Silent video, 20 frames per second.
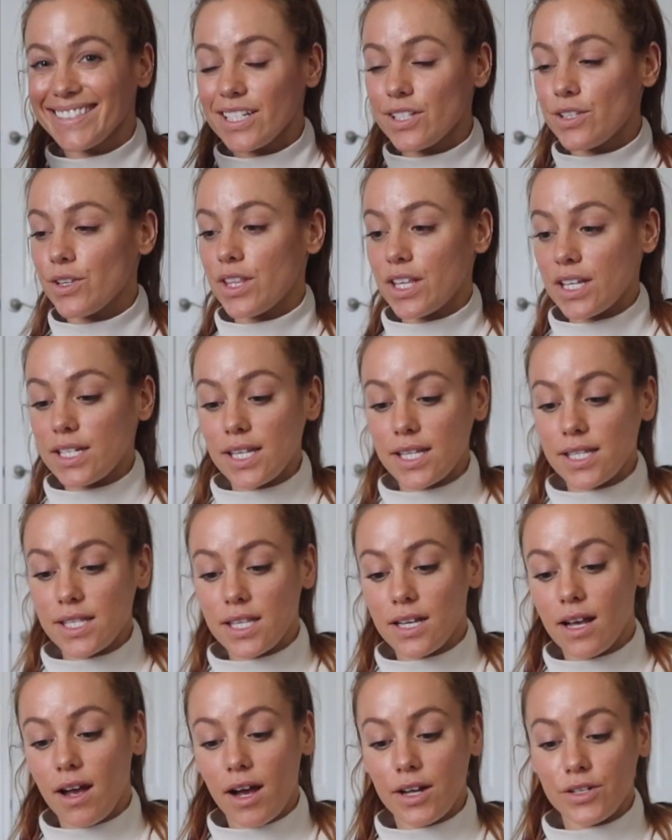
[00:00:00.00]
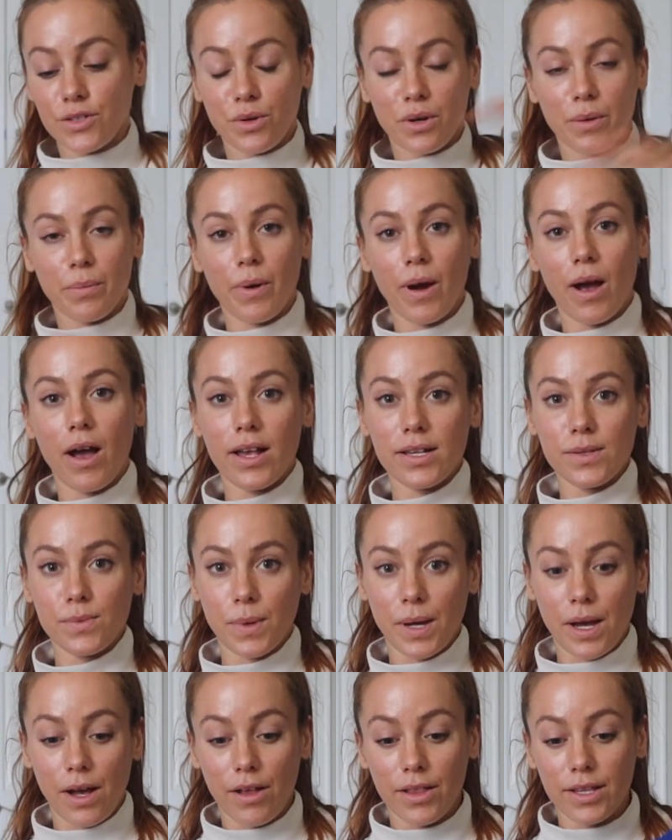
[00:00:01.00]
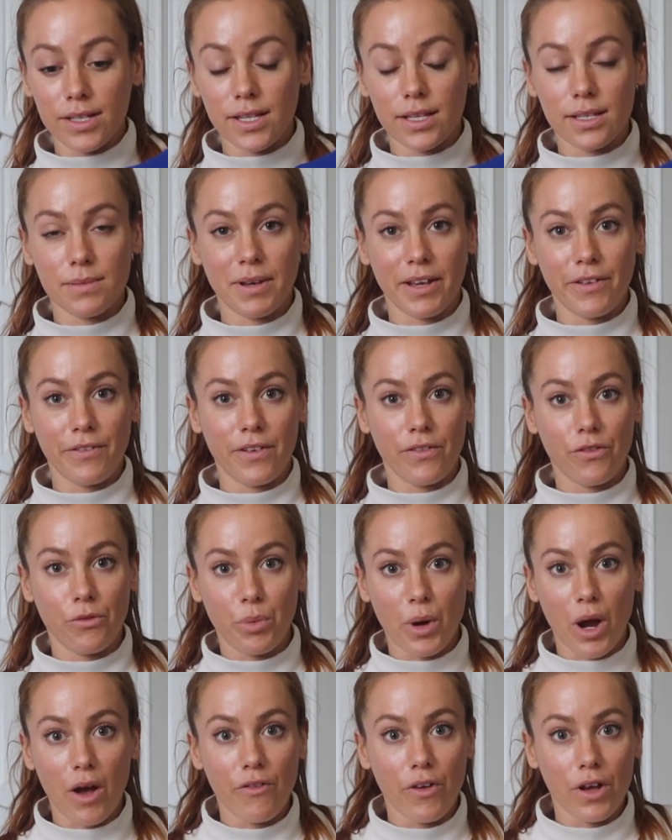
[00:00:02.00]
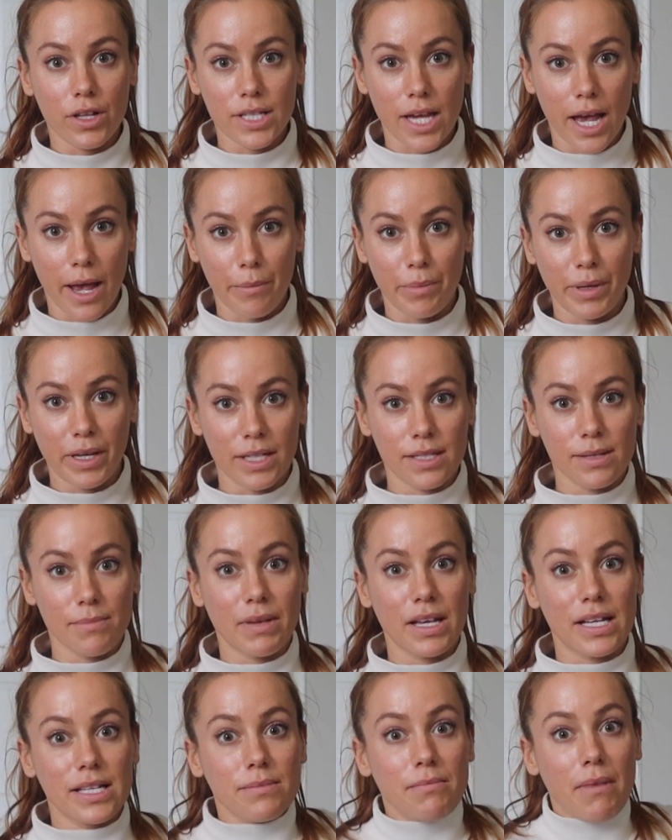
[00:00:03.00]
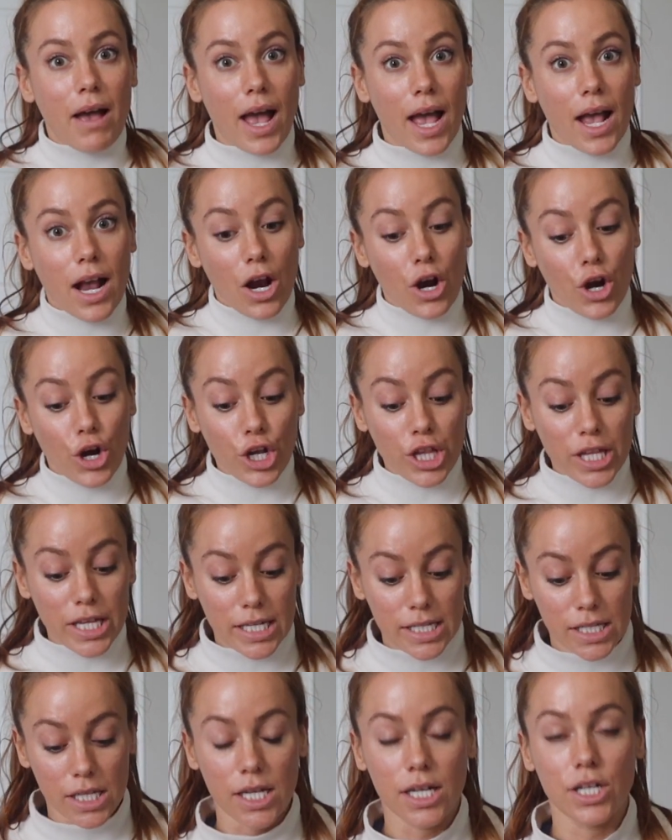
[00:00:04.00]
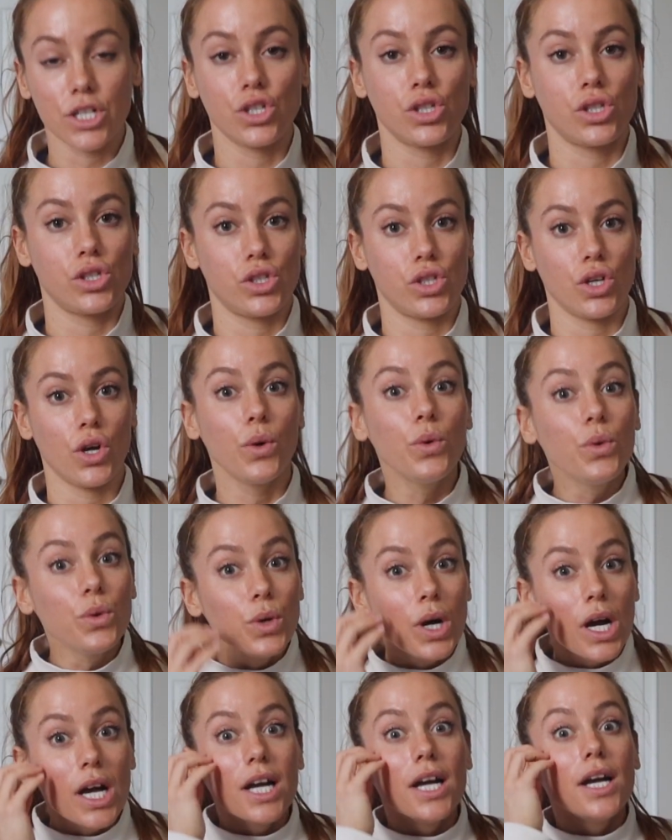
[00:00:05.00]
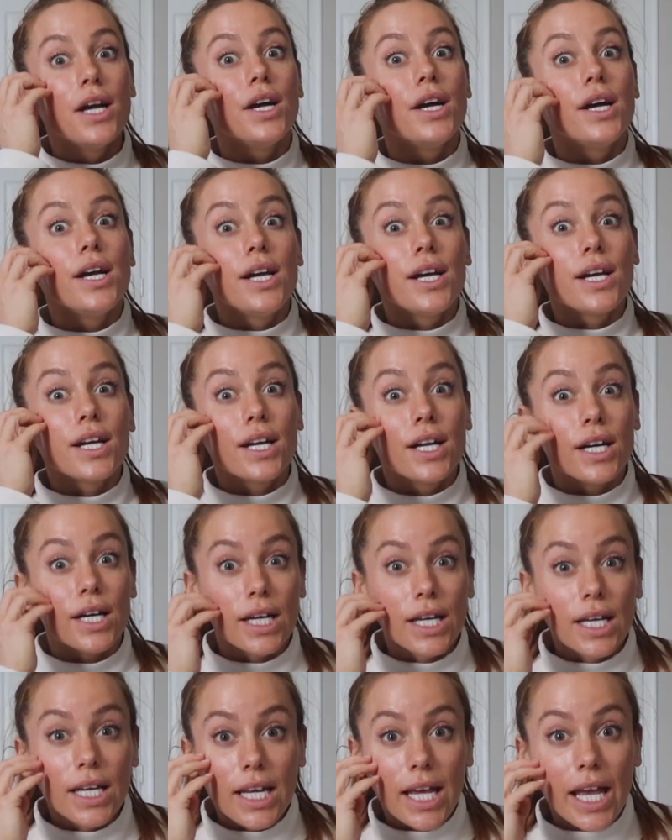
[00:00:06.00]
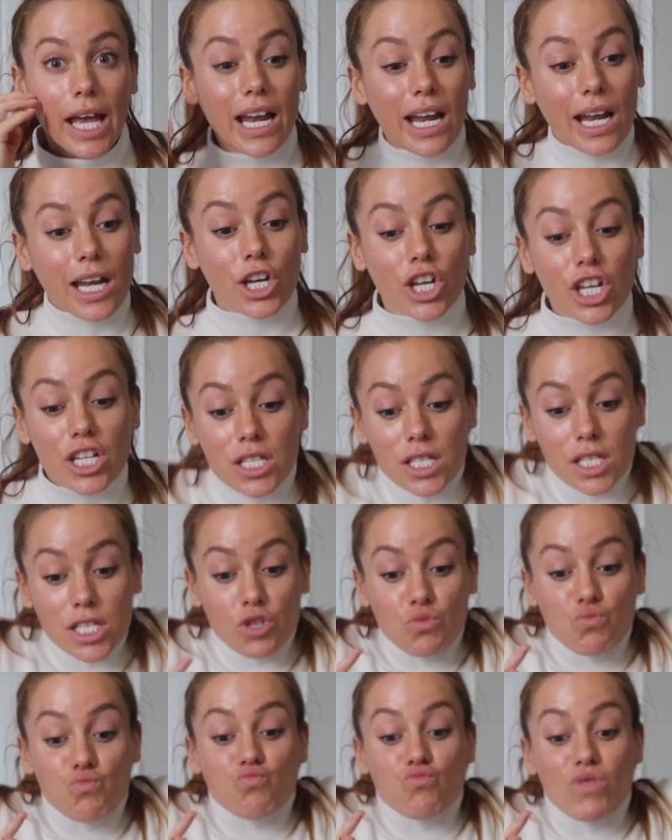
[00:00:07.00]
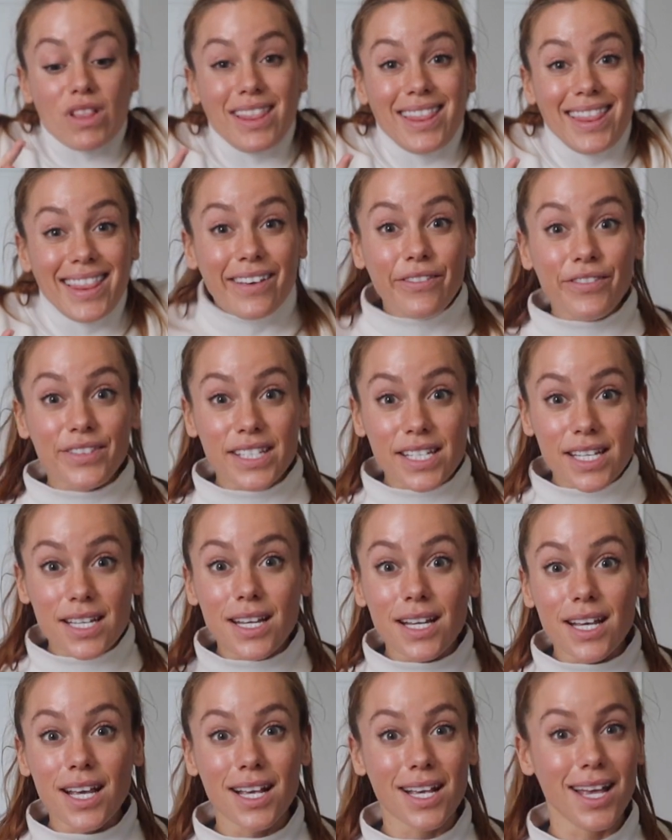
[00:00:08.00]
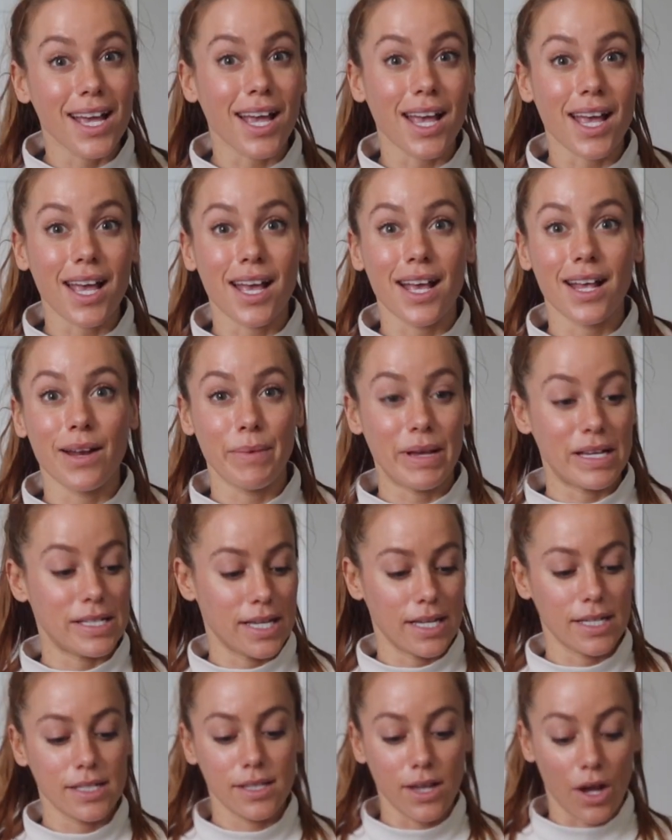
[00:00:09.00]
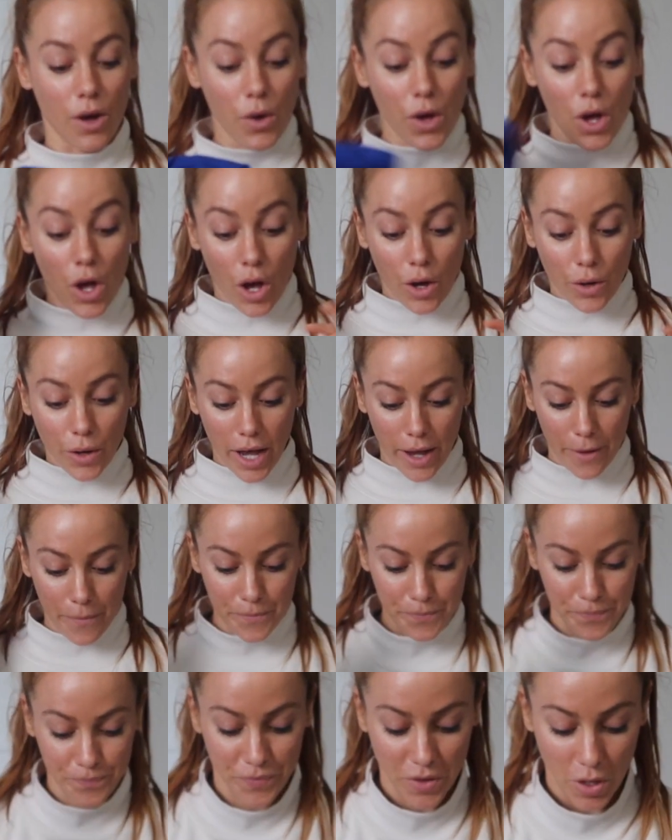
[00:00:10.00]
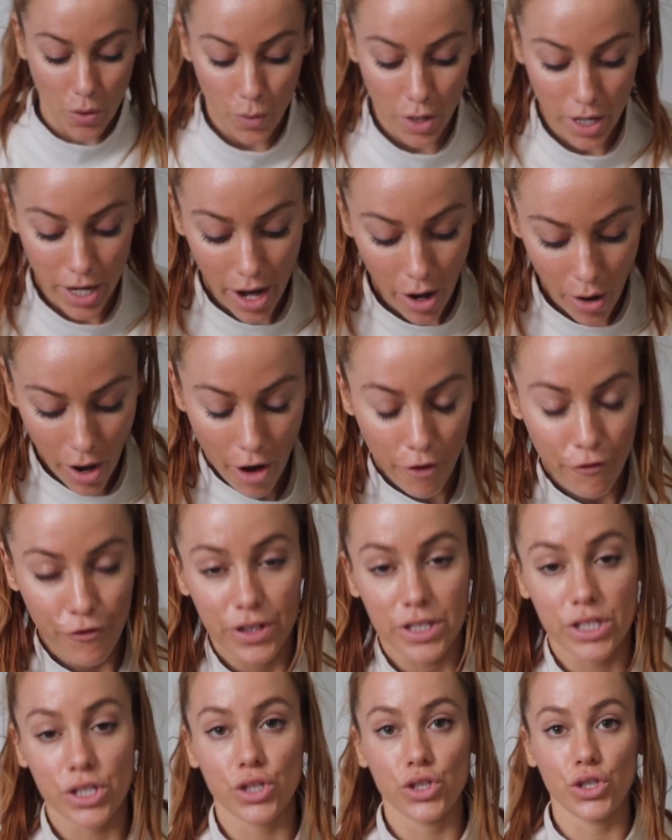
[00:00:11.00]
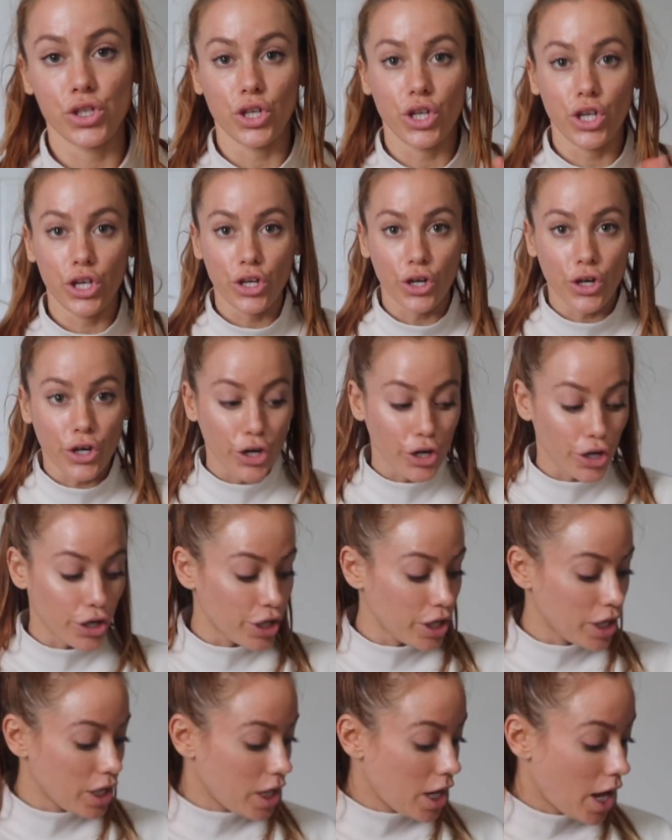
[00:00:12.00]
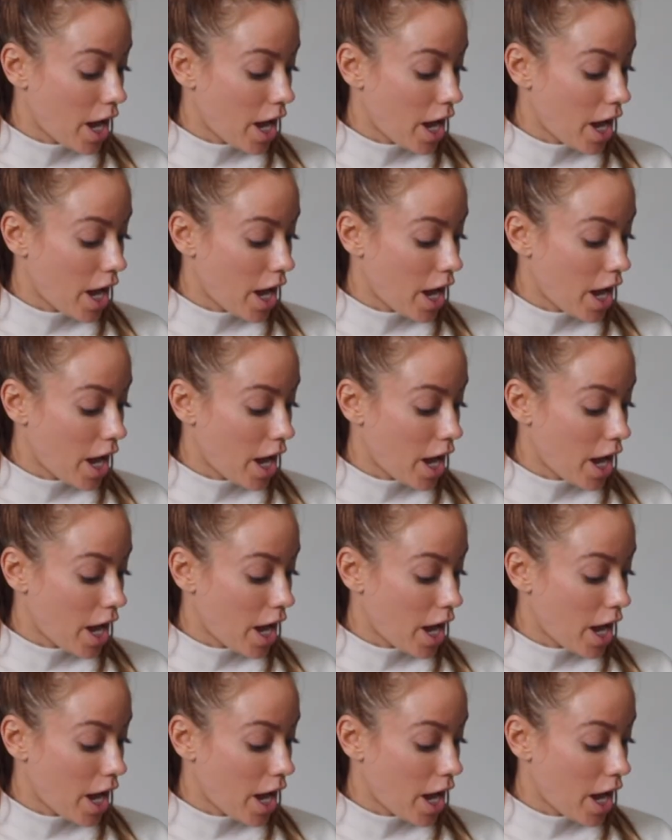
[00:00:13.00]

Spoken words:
So this is the contour bra as well. This is my favorite bra of all time because it makes my girlies look so good and just lifted and amazing. So, okay, workout outfits secured.